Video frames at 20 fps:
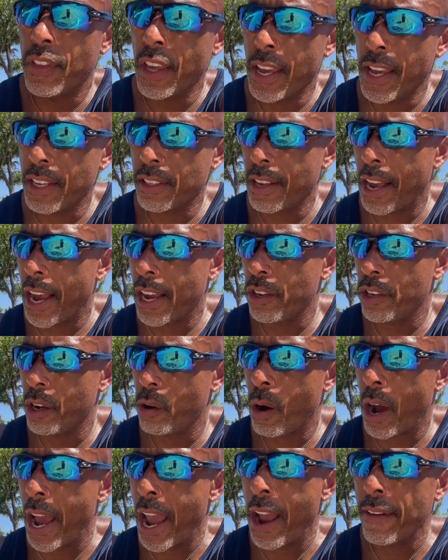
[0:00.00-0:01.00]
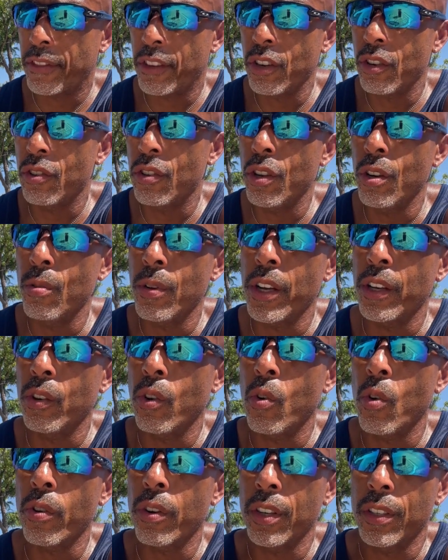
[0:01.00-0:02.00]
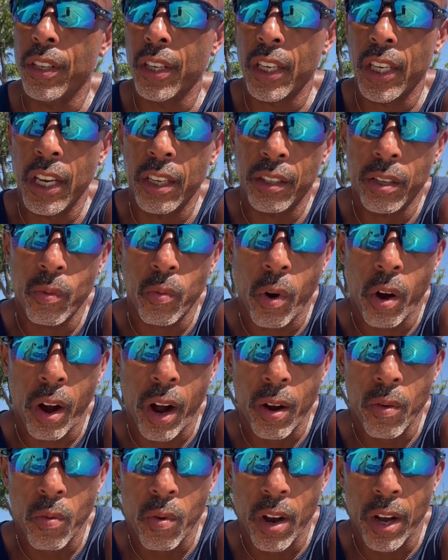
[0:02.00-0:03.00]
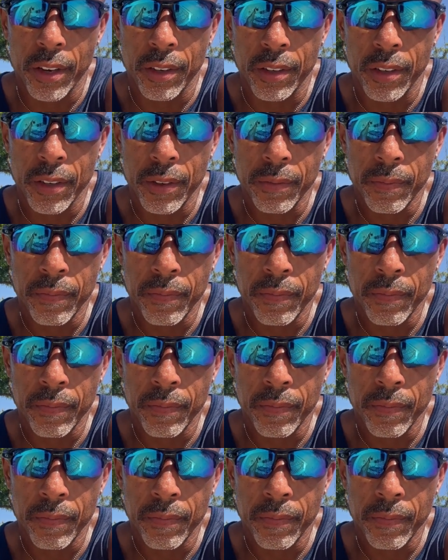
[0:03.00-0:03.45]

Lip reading: things I know I have to do in order to get to where I want.